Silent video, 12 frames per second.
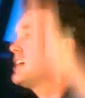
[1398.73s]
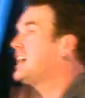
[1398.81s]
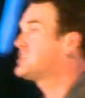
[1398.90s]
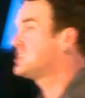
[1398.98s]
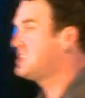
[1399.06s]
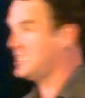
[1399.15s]

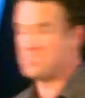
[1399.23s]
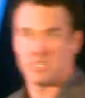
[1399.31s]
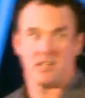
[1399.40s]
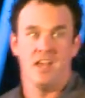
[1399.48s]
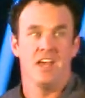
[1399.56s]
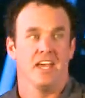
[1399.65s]
God's
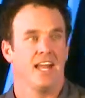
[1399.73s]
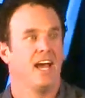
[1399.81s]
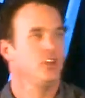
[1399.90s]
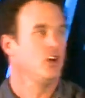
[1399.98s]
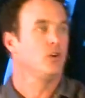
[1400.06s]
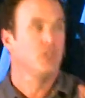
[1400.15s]
attention. And I
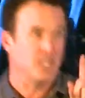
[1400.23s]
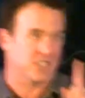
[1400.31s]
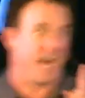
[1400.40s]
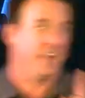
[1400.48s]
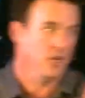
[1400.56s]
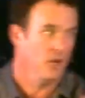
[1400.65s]
know this,
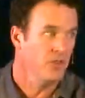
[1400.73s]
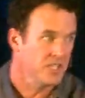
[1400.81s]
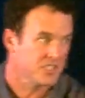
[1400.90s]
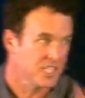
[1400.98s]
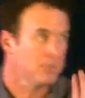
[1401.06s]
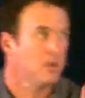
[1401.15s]
I know
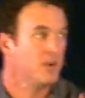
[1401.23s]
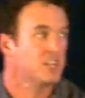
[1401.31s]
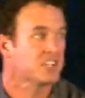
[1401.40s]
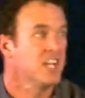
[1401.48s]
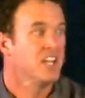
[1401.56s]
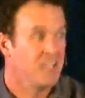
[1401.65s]
this. Some of
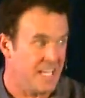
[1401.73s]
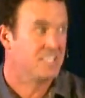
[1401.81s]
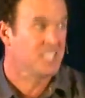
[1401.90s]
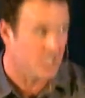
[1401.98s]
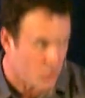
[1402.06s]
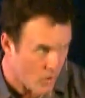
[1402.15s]
us need
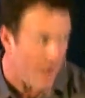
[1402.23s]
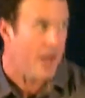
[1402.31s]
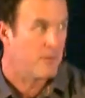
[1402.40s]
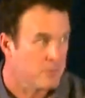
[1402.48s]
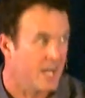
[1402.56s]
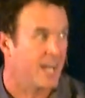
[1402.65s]
to
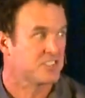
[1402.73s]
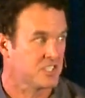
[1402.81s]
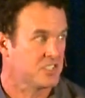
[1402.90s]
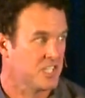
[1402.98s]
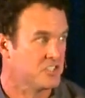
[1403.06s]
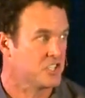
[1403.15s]
grab God's
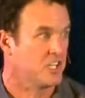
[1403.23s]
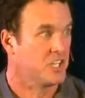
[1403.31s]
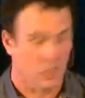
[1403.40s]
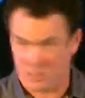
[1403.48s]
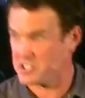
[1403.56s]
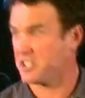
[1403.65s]
attention. And
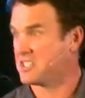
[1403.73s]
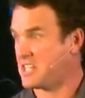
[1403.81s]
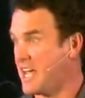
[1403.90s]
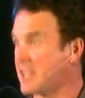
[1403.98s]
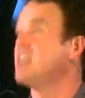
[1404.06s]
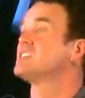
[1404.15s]
you know what's going to
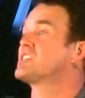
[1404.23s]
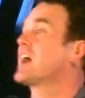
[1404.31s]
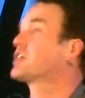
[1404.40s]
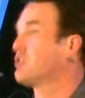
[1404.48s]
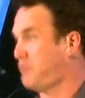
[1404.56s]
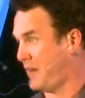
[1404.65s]
take?
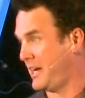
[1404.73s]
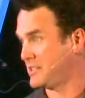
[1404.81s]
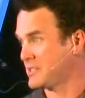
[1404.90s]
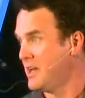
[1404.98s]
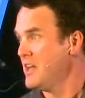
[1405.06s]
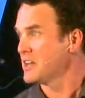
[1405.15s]

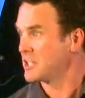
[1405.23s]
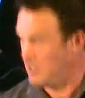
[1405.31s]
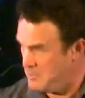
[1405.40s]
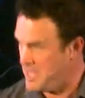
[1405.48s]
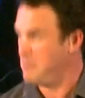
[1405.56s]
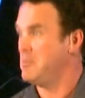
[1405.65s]
Sacrifice
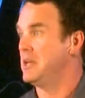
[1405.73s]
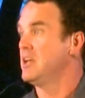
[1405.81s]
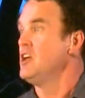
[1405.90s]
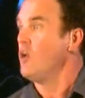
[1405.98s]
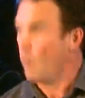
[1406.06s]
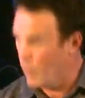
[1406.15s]
commitment,
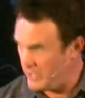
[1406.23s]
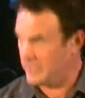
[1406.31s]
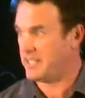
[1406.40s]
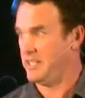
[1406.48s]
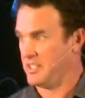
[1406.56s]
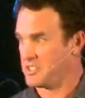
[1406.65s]

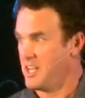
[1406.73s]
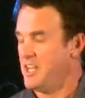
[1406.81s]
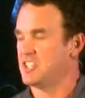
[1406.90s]
willingness.